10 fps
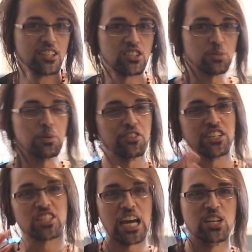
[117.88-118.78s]
some of
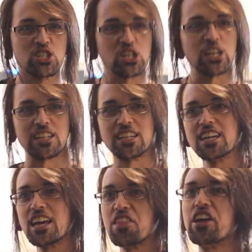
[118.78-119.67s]
the tension
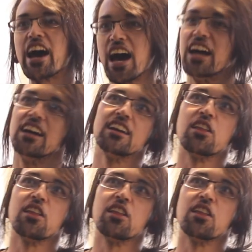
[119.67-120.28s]
that